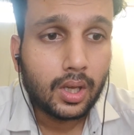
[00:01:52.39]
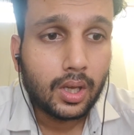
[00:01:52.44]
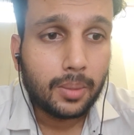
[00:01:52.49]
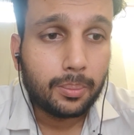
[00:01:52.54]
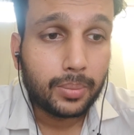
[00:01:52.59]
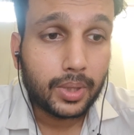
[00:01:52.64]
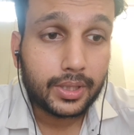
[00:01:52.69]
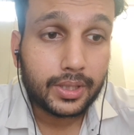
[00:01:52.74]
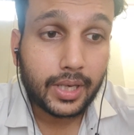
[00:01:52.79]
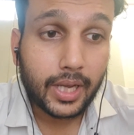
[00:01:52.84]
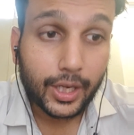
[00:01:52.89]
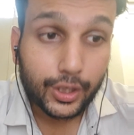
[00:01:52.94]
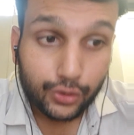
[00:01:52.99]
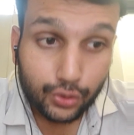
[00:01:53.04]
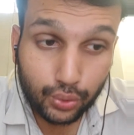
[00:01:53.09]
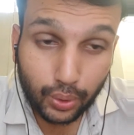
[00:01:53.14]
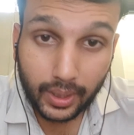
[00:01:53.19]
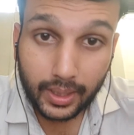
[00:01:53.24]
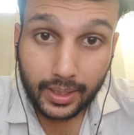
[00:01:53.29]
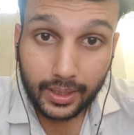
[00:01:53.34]
but
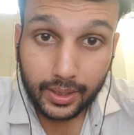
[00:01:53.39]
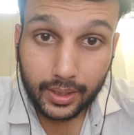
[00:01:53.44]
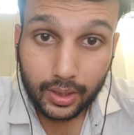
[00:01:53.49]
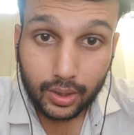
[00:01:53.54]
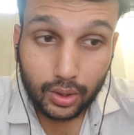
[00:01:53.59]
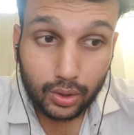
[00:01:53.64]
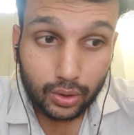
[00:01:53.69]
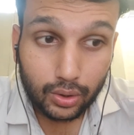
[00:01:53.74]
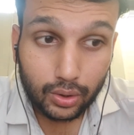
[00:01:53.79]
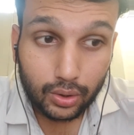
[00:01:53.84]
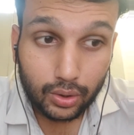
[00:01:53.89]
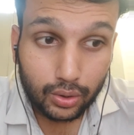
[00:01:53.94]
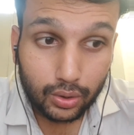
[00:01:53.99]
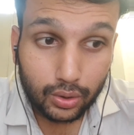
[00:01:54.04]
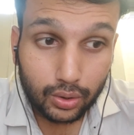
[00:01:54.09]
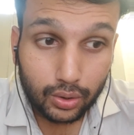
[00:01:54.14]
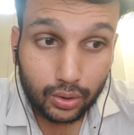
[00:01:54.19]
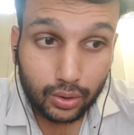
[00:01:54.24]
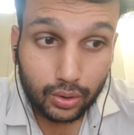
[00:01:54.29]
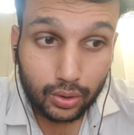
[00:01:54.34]
actually
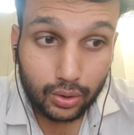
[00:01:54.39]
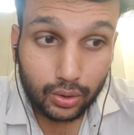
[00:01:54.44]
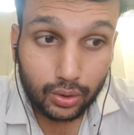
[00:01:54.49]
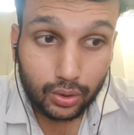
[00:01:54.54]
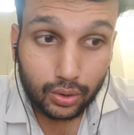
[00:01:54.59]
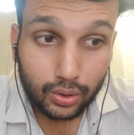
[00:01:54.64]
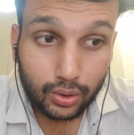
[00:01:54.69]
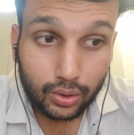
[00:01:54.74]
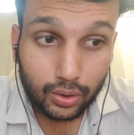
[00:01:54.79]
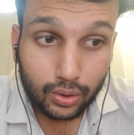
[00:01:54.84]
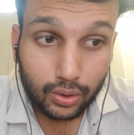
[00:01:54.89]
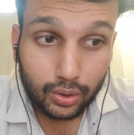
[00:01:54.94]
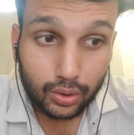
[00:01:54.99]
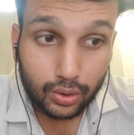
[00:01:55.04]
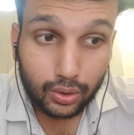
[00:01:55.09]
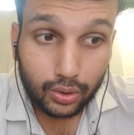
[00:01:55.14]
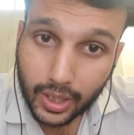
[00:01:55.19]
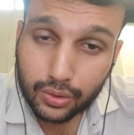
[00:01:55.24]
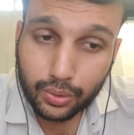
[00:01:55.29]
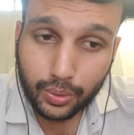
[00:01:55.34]
sought to
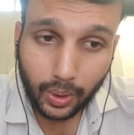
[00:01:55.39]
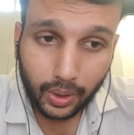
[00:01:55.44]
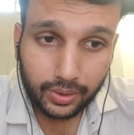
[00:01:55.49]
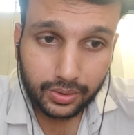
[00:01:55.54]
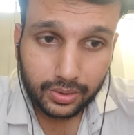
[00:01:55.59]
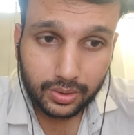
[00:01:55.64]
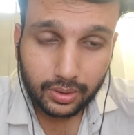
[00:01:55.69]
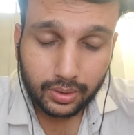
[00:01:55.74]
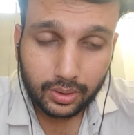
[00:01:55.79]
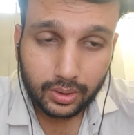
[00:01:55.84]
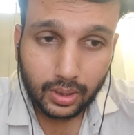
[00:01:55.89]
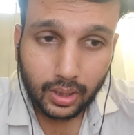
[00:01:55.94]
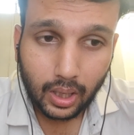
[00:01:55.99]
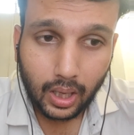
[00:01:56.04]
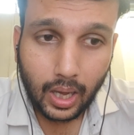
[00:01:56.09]
restrict education